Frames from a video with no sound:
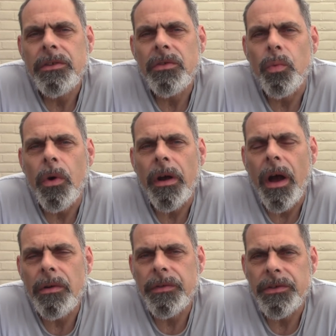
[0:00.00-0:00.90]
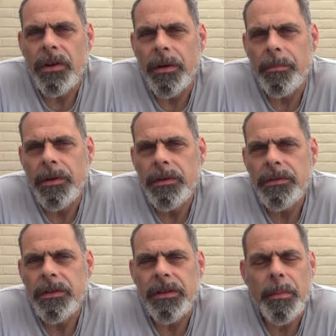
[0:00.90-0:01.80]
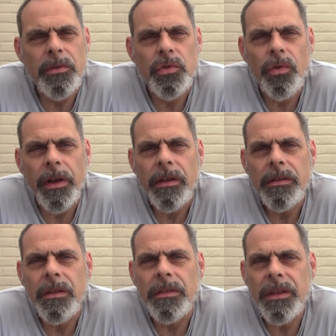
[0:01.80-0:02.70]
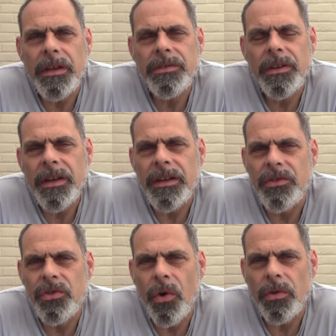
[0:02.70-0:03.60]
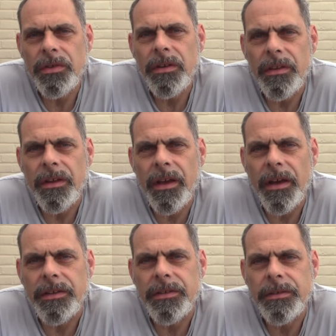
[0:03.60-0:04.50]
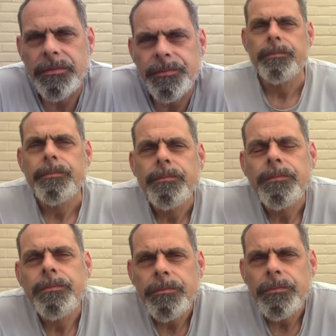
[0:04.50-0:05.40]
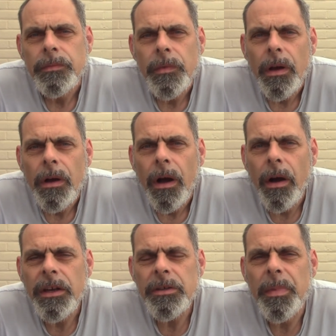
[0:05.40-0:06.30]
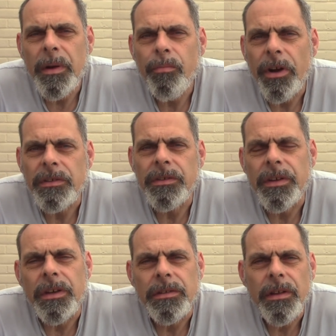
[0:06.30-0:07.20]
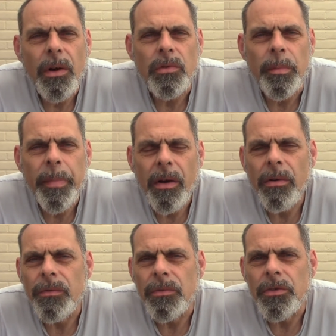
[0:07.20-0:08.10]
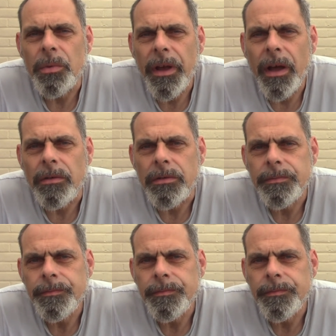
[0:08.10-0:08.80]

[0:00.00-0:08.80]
to work overtime to demonstrate that this is not the case. I expect Brexiteers to hold the powerful to account.